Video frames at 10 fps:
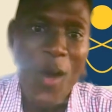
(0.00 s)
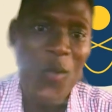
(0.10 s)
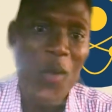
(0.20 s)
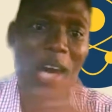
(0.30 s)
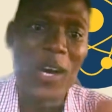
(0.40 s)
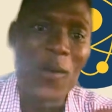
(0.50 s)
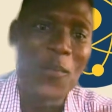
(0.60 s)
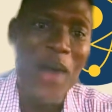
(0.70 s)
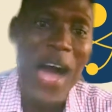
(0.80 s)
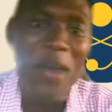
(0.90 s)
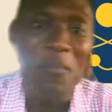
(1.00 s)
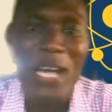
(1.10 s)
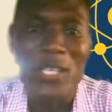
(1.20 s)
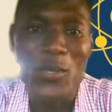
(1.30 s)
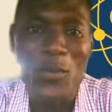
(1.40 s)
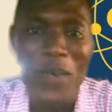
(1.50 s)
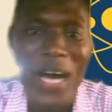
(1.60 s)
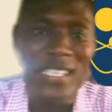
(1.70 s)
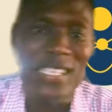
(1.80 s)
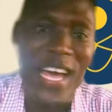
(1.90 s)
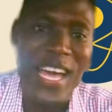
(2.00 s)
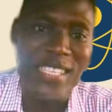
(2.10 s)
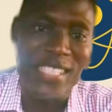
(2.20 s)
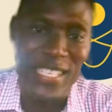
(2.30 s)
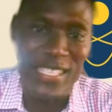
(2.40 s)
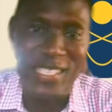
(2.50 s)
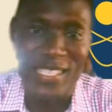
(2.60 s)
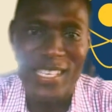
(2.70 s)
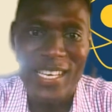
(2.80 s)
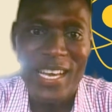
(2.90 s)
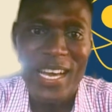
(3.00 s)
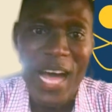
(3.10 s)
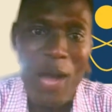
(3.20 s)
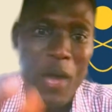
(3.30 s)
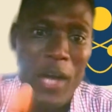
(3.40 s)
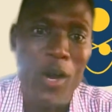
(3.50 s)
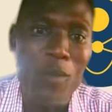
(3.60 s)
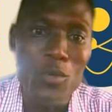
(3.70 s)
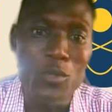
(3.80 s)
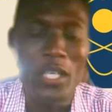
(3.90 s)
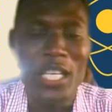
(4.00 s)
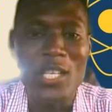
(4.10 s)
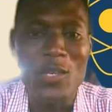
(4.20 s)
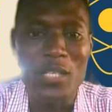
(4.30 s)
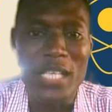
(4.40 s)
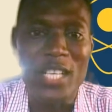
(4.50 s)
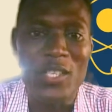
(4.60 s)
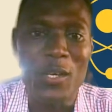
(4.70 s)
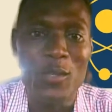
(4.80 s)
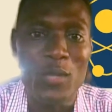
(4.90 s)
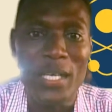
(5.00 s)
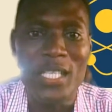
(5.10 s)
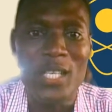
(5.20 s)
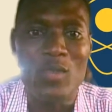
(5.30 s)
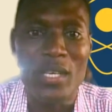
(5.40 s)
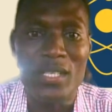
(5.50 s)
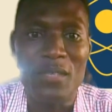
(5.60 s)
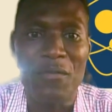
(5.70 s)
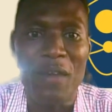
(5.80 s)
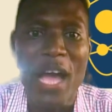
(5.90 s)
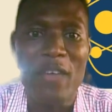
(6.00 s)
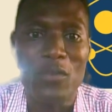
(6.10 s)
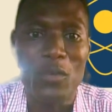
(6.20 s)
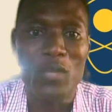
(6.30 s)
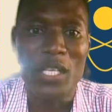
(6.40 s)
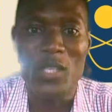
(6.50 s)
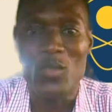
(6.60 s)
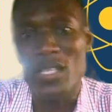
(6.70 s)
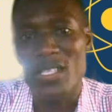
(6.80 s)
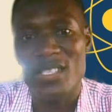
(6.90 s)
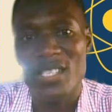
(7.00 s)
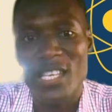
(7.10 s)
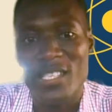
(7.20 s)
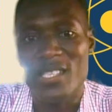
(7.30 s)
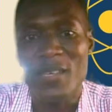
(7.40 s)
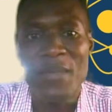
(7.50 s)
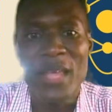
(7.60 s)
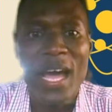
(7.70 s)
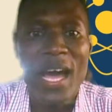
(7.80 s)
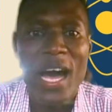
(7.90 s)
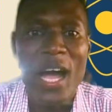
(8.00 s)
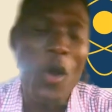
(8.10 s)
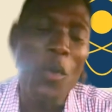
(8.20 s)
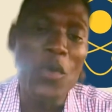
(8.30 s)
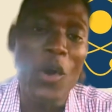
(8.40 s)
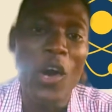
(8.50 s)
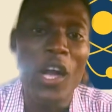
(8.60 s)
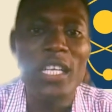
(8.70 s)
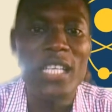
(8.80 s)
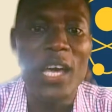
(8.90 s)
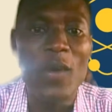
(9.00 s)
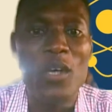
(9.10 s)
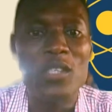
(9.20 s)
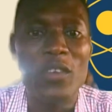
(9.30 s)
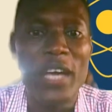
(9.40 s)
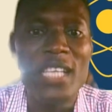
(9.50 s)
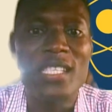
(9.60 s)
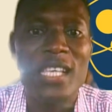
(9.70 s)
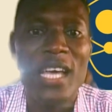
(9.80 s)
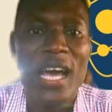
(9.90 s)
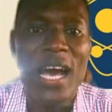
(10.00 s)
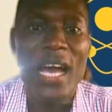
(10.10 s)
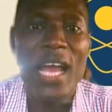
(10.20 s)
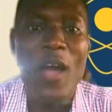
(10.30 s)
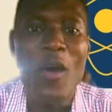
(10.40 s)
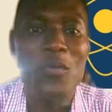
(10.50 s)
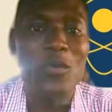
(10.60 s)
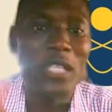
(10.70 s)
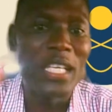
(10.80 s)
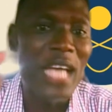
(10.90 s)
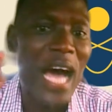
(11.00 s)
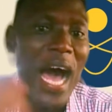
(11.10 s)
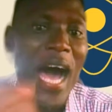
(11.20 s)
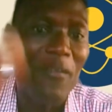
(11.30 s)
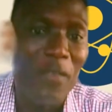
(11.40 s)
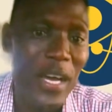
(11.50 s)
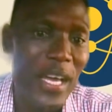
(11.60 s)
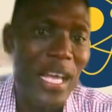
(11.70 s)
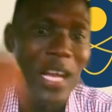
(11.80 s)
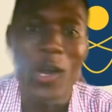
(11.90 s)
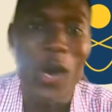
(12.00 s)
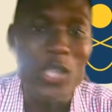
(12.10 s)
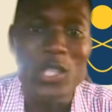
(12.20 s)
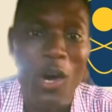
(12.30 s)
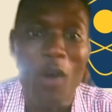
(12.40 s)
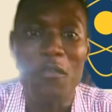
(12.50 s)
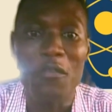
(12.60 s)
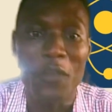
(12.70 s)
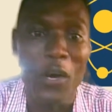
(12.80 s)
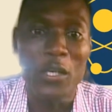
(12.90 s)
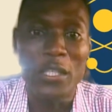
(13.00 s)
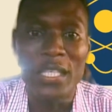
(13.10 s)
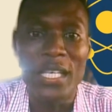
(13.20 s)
Welcome back, my super scientists. I welcome you to the new section 2025 through 2026. I hope your holiday was great and I hope you did have a lot of fun.